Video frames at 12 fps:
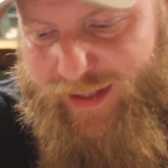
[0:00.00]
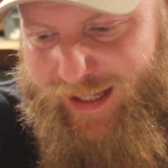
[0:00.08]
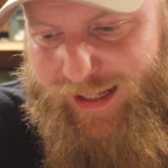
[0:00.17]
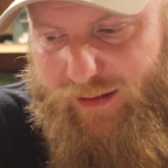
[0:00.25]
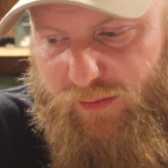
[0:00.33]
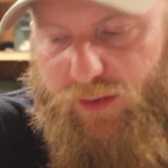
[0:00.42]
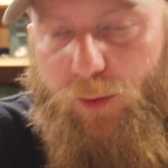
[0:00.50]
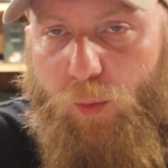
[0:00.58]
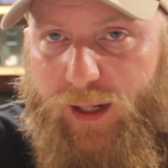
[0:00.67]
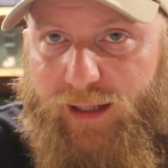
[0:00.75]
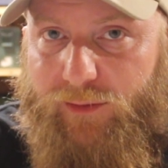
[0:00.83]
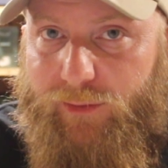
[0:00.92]
kings and
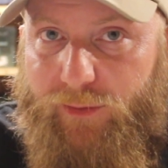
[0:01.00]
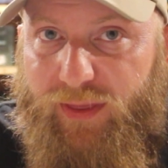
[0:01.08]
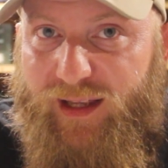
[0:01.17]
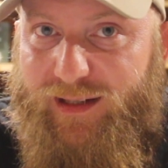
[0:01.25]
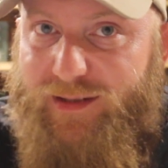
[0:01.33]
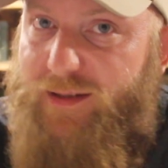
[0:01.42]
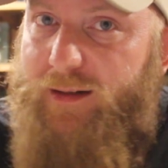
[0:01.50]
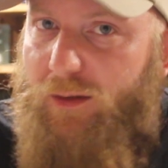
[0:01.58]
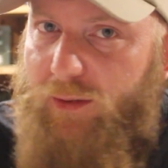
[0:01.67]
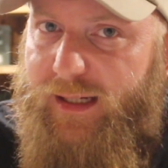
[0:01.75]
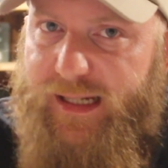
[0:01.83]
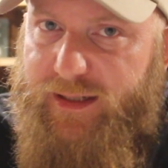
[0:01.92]
queens are things that
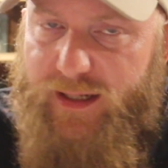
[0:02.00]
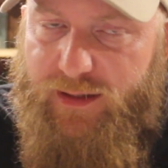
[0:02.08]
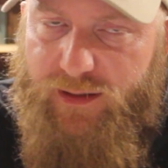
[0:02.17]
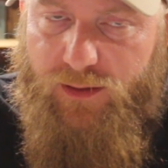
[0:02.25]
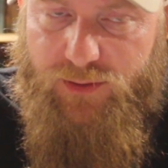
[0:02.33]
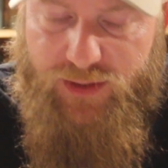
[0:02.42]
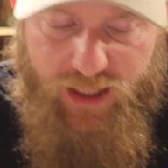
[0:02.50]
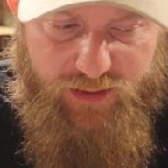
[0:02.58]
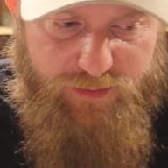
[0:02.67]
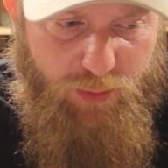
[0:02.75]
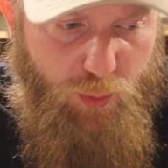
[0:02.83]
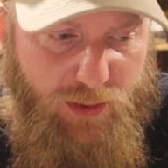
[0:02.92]
only exist on
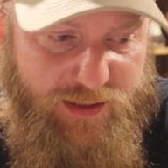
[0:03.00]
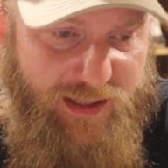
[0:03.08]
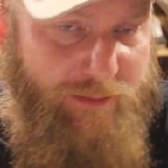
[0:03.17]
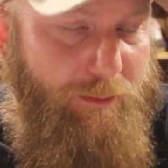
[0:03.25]
chessboards,